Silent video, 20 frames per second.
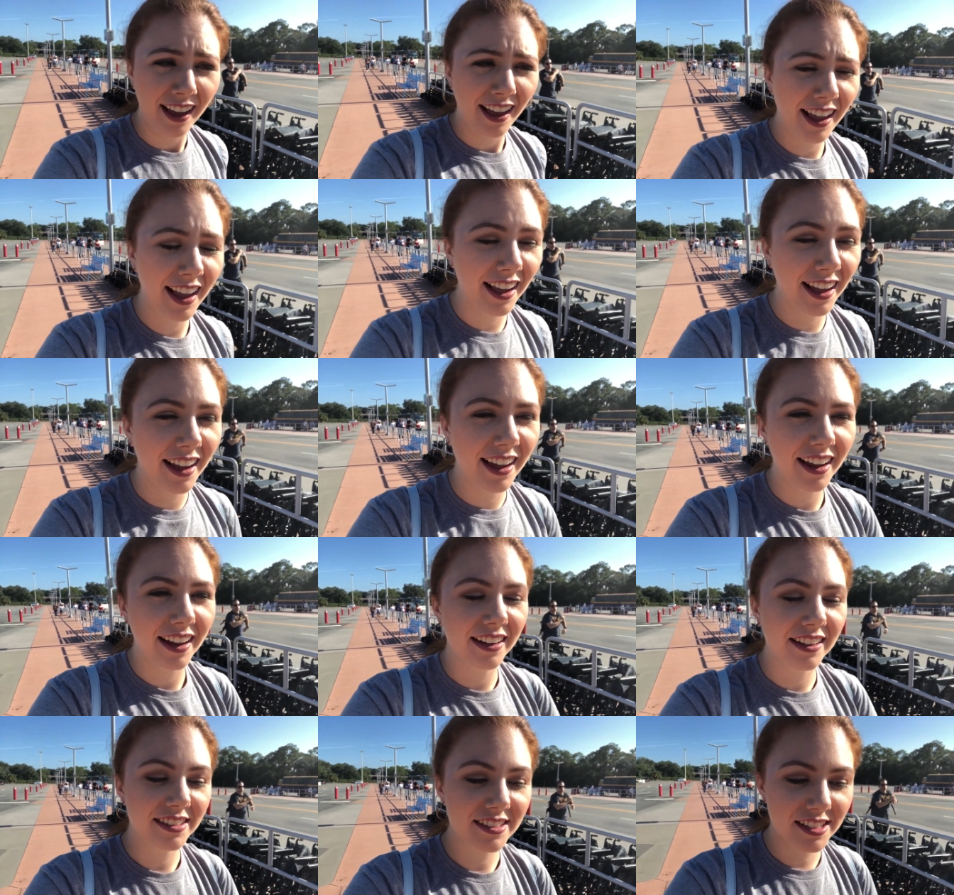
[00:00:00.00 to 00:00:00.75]

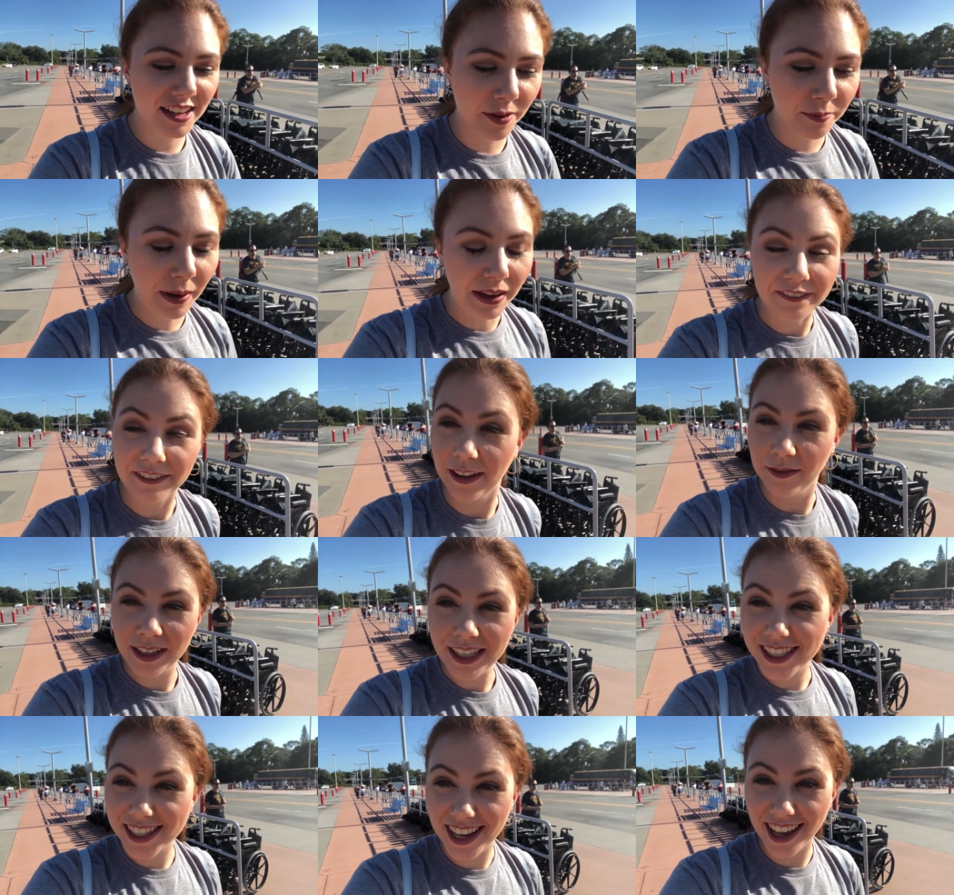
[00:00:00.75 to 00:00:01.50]
and my
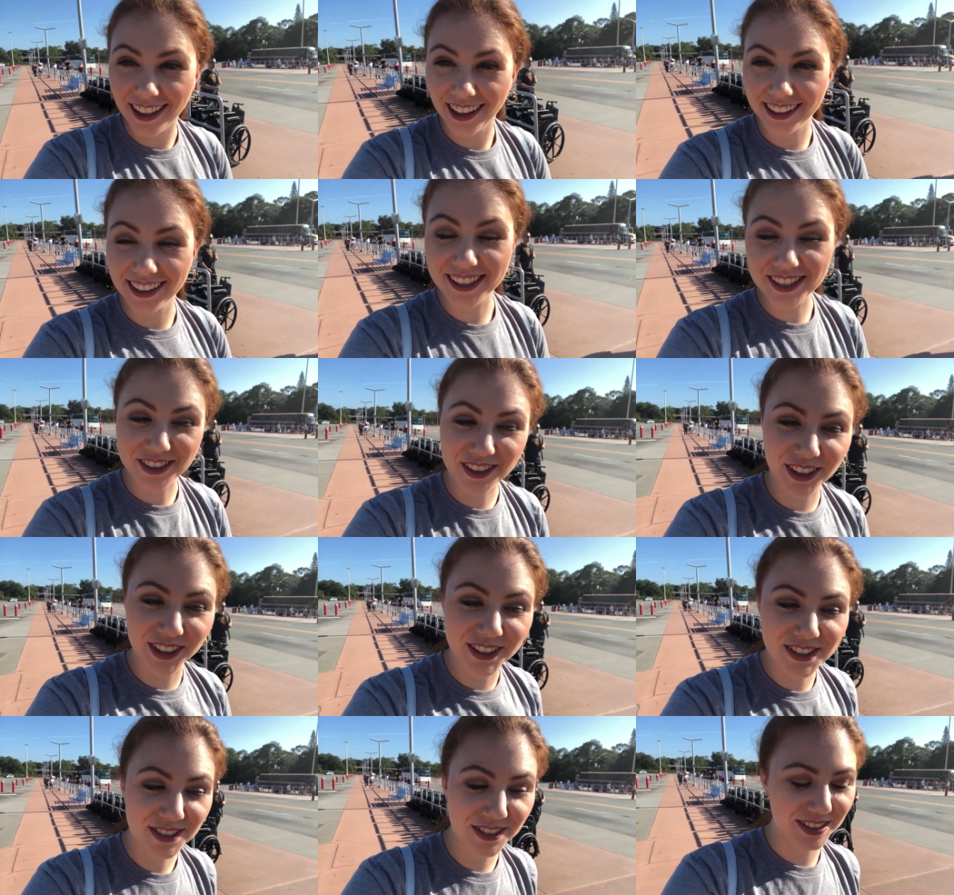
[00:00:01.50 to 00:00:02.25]
family is sailing this
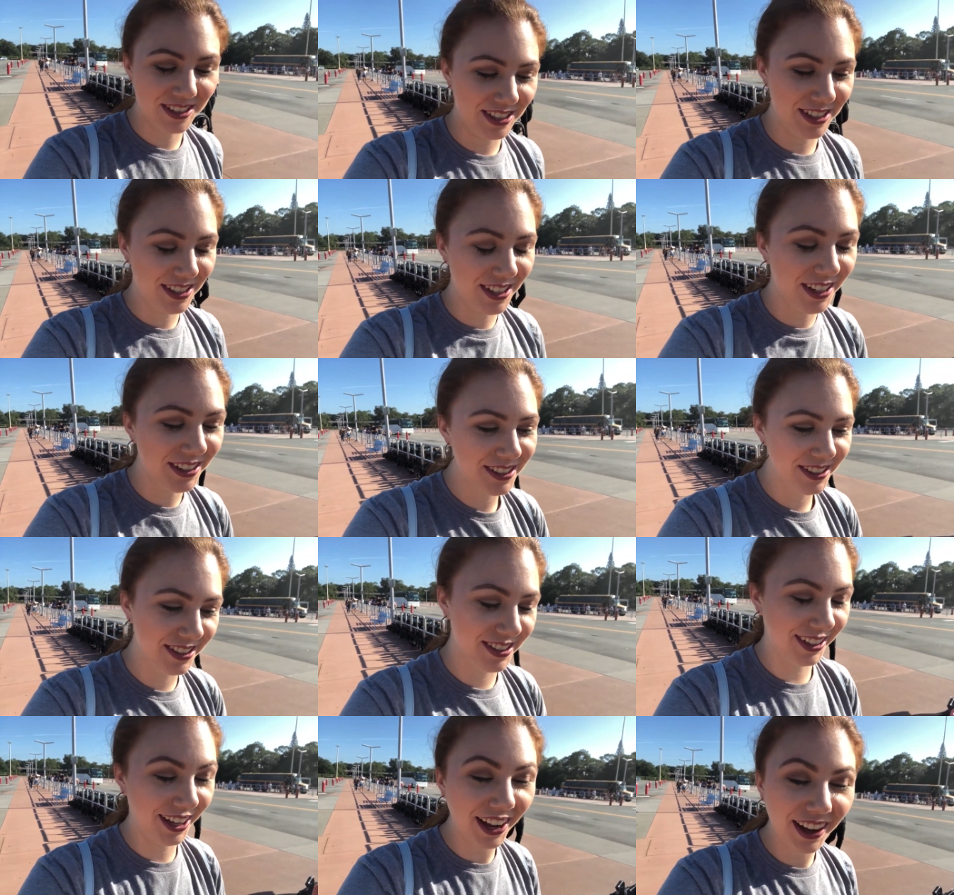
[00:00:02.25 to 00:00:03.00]
cruise, which is
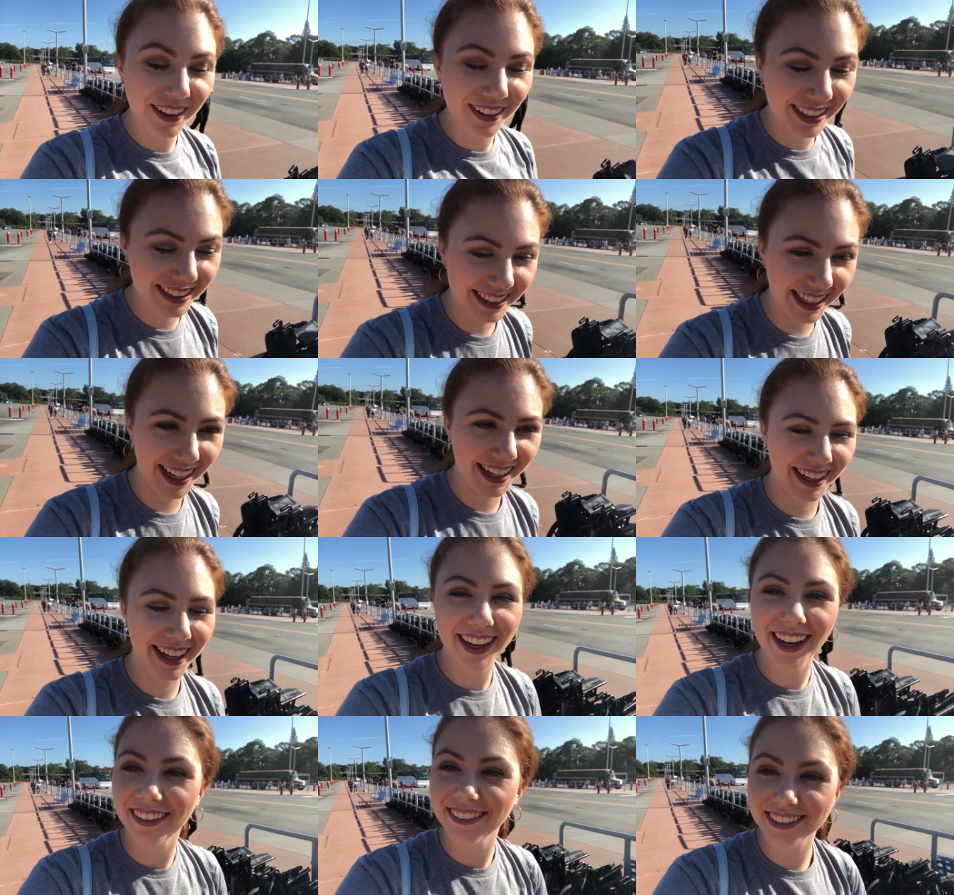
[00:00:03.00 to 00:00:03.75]
so
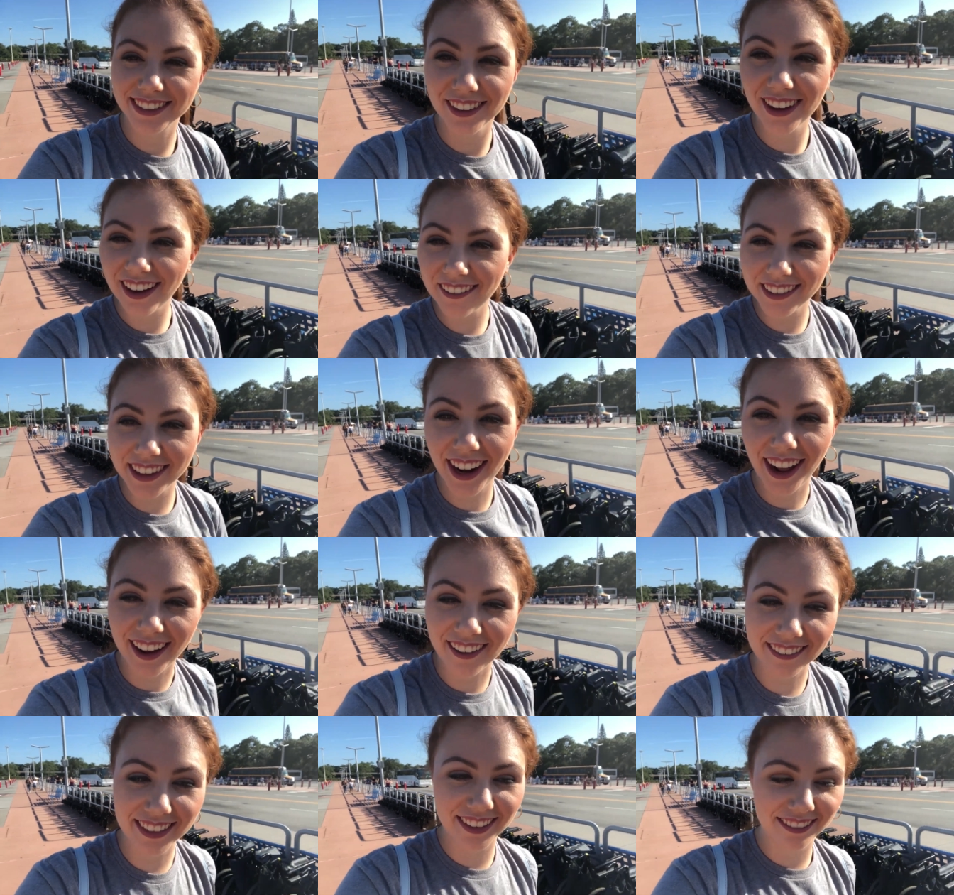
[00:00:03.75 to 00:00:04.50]
exciting. I'm so happy to
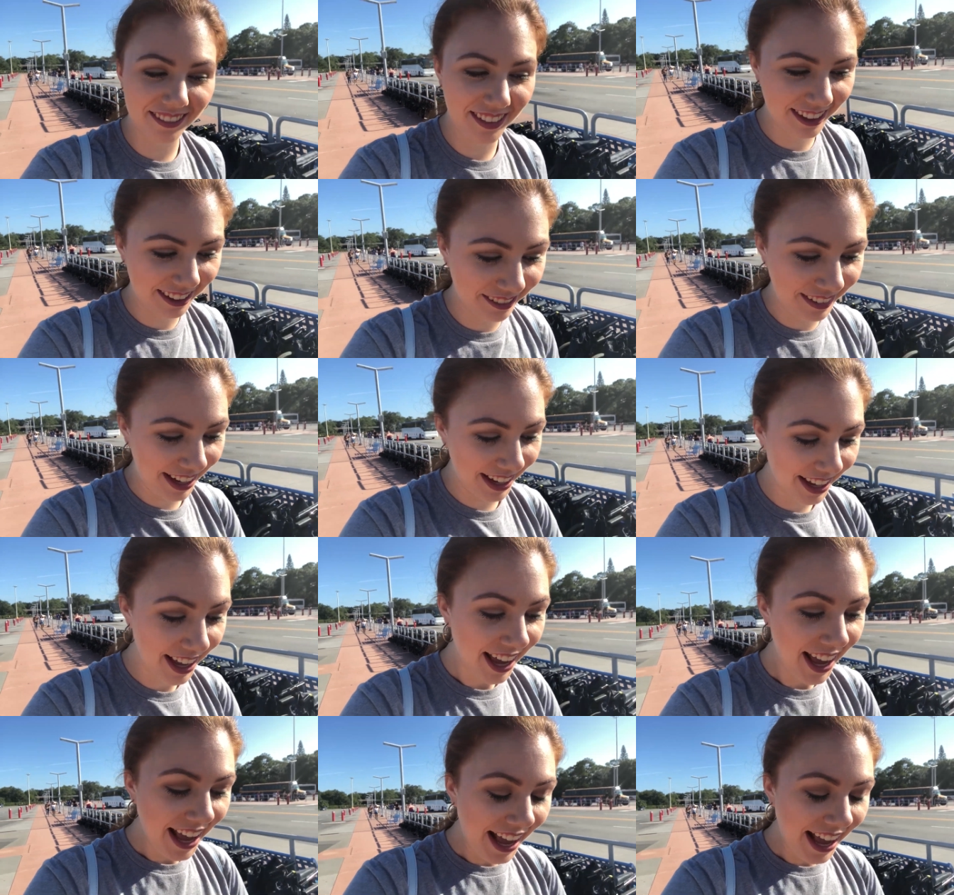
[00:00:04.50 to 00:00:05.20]
have them with me.